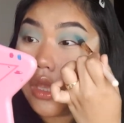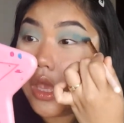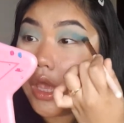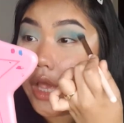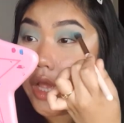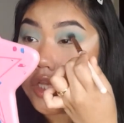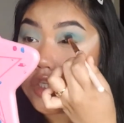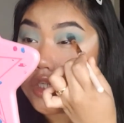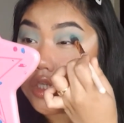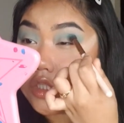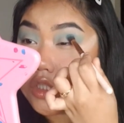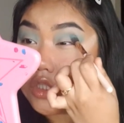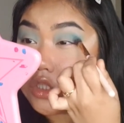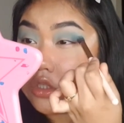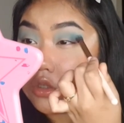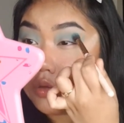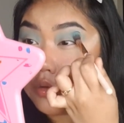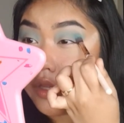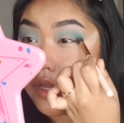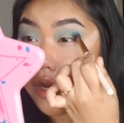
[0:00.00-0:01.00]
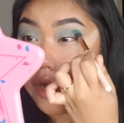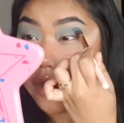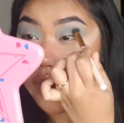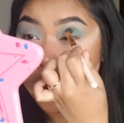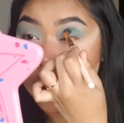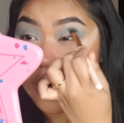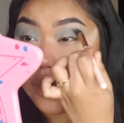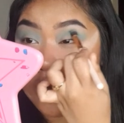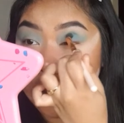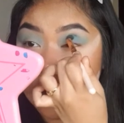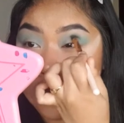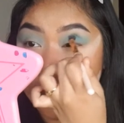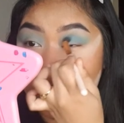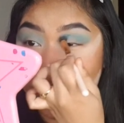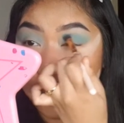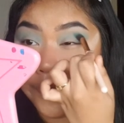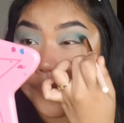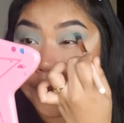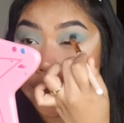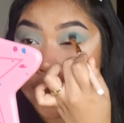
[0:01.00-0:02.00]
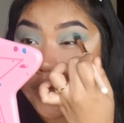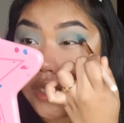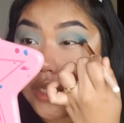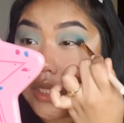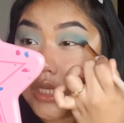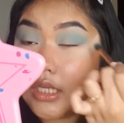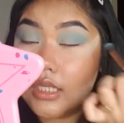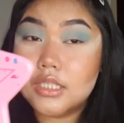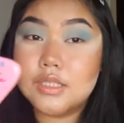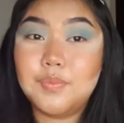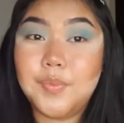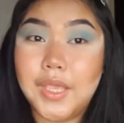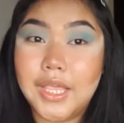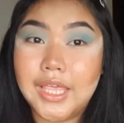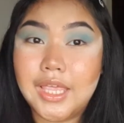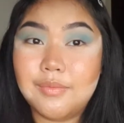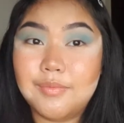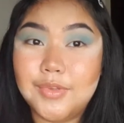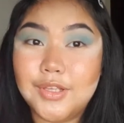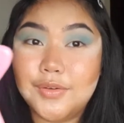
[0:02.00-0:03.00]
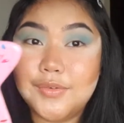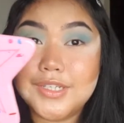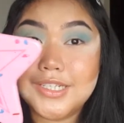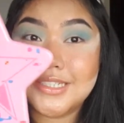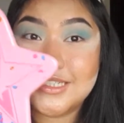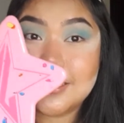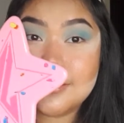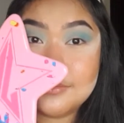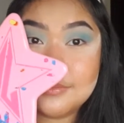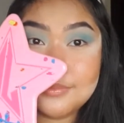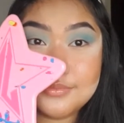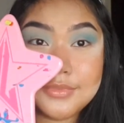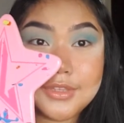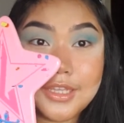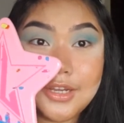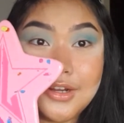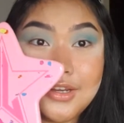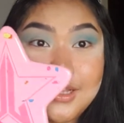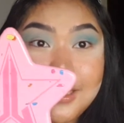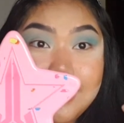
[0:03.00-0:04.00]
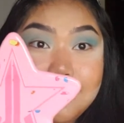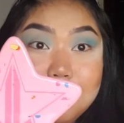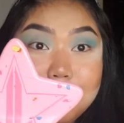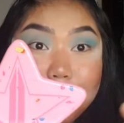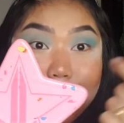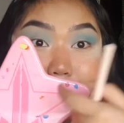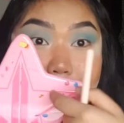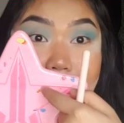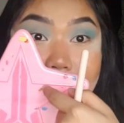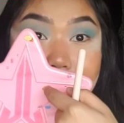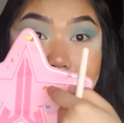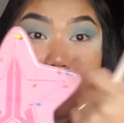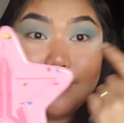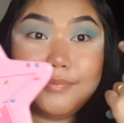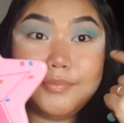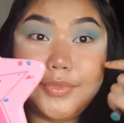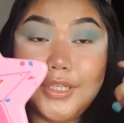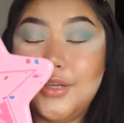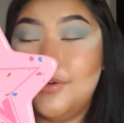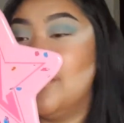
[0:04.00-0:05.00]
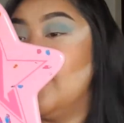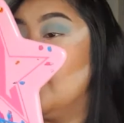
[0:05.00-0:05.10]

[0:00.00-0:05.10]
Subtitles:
HS2 era is pink and blue, which is literally pink blue.